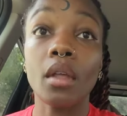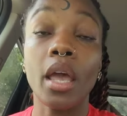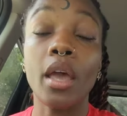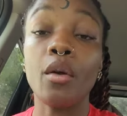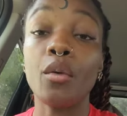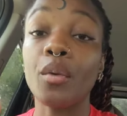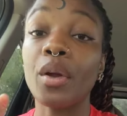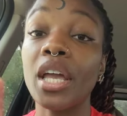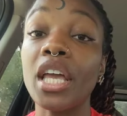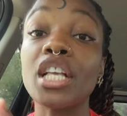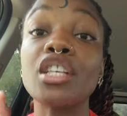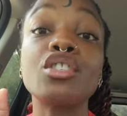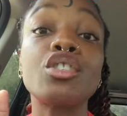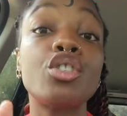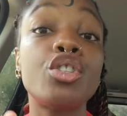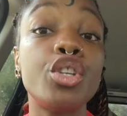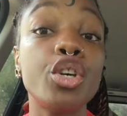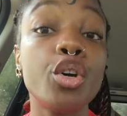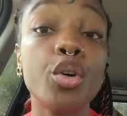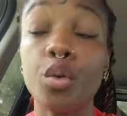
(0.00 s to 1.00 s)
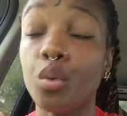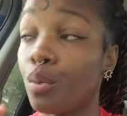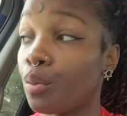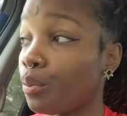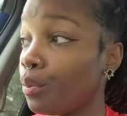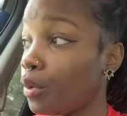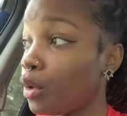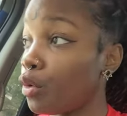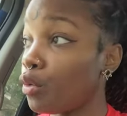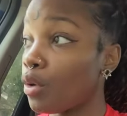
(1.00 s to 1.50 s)
and rent is due.
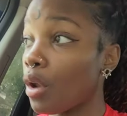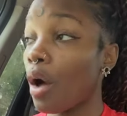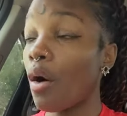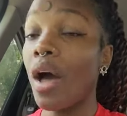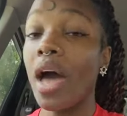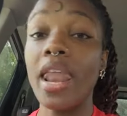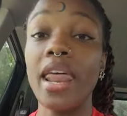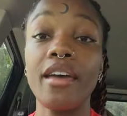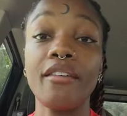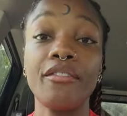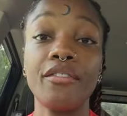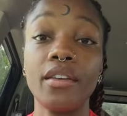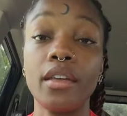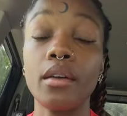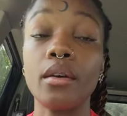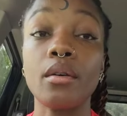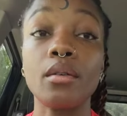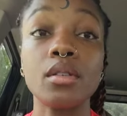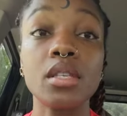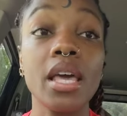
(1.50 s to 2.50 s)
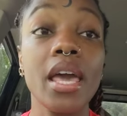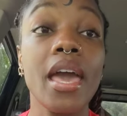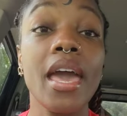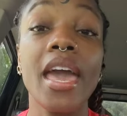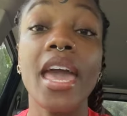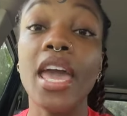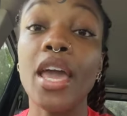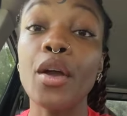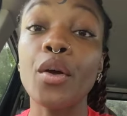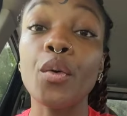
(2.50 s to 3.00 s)
You know how that feels.
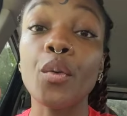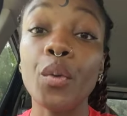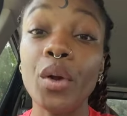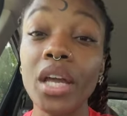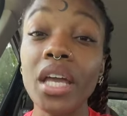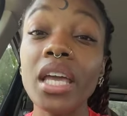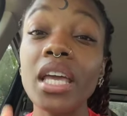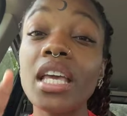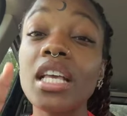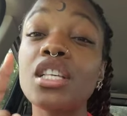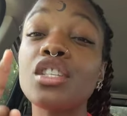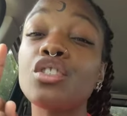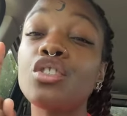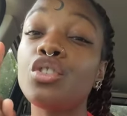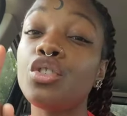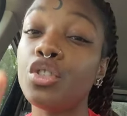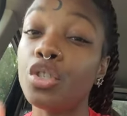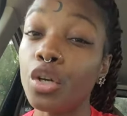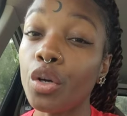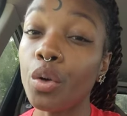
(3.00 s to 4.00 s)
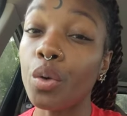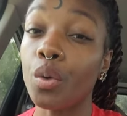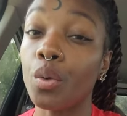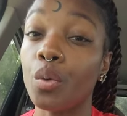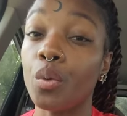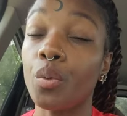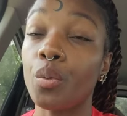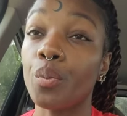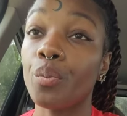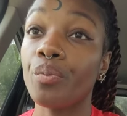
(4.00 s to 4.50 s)
And rent is
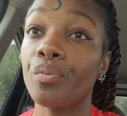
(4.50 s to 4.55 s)
due